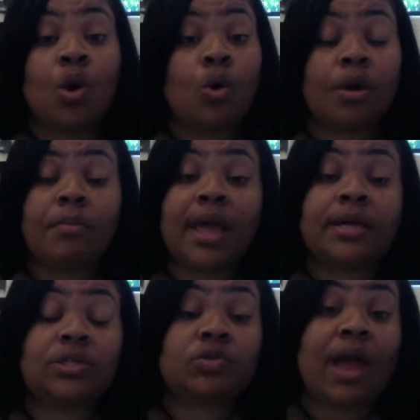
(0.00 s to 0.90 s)
Or it may
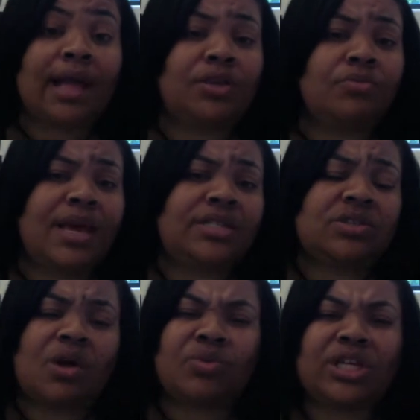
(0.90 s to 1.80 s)
contract. You may
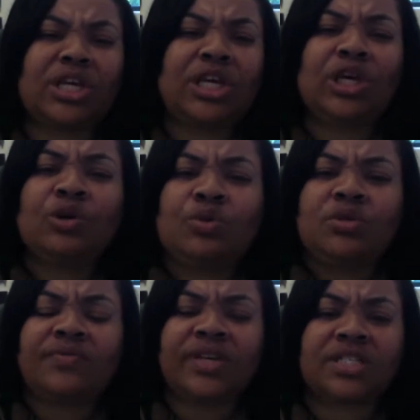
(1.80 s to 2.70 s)
start with a
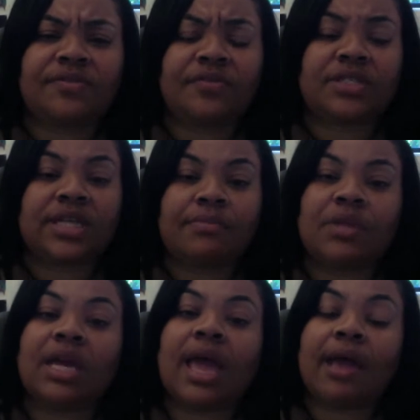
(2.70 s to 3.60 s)
huge vision for
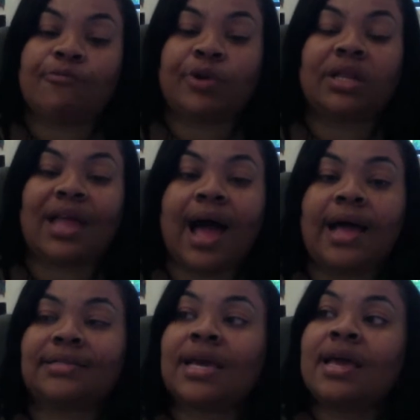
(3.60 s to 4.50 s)
something and
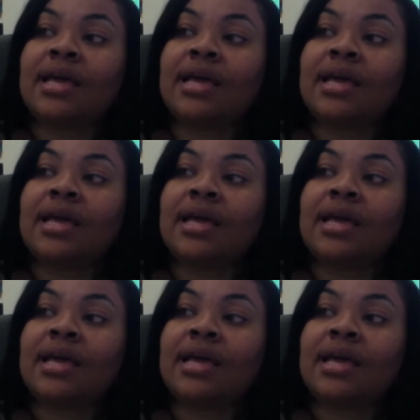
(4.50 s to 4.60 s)
realize